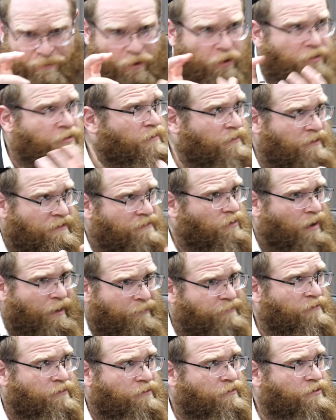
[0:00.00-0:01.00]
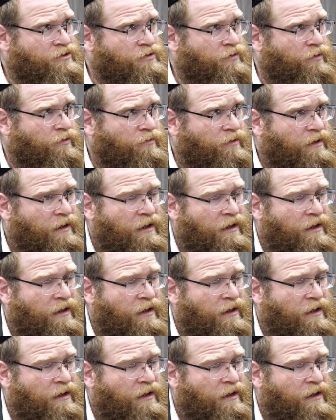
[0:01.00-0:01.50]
both of these are absolutely true.